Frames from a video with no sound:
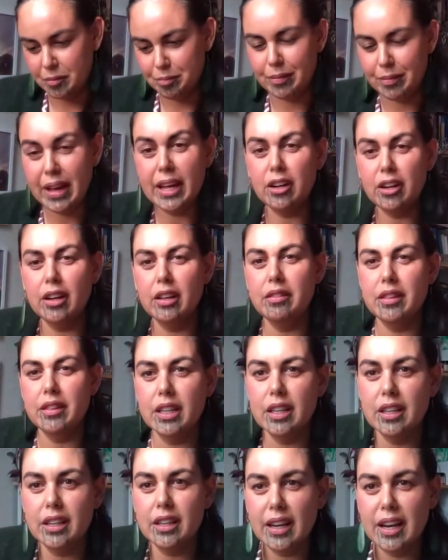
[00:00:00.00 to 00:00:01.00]
Um, and I
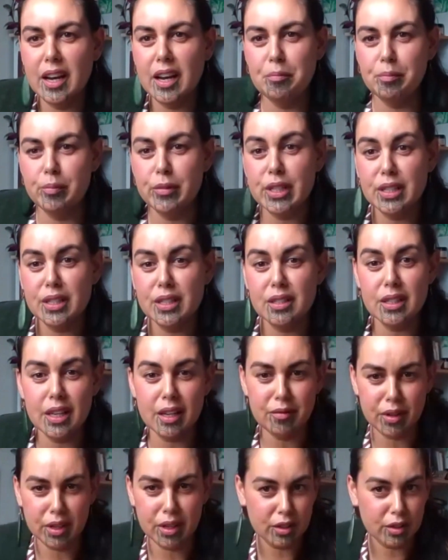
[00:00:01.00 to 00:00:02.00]
think um, just
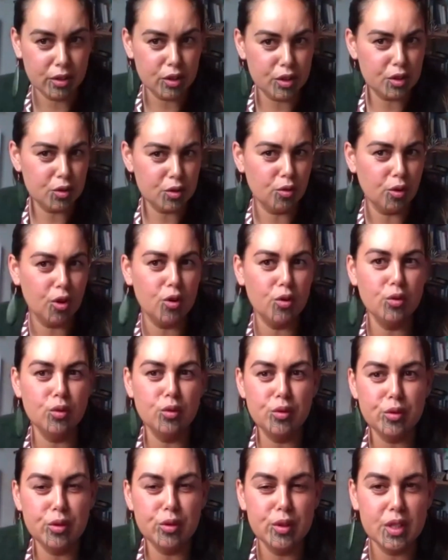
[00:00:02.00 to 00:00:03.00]
having
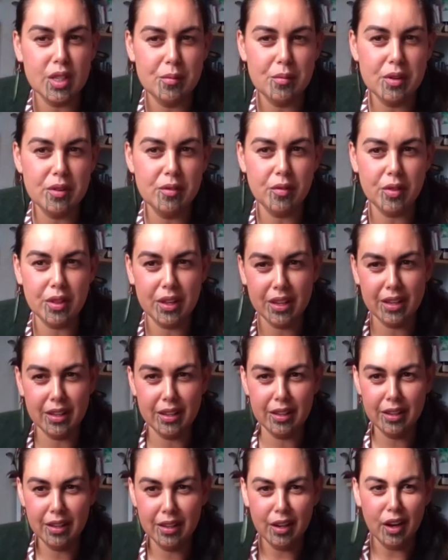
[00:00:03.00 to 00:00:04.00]
scrolled through some of
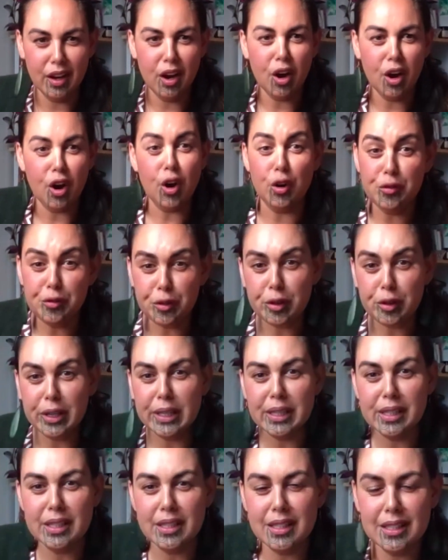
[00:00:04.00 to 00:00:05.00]
the
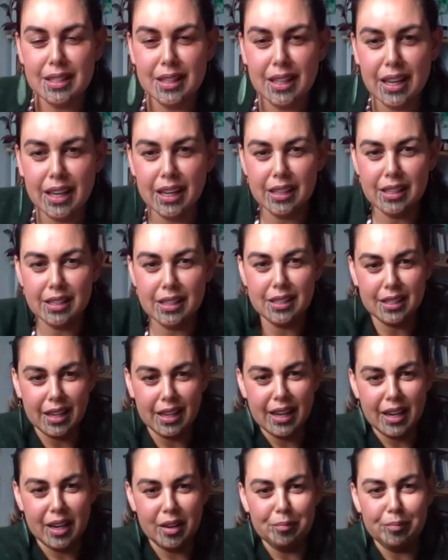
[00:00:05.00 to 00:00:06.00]
offerings that
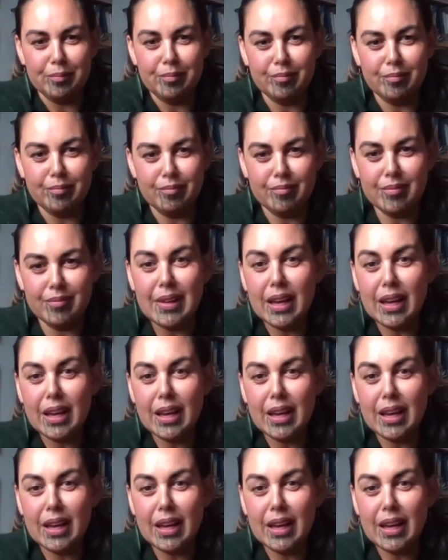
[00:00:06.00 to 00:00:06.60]
um,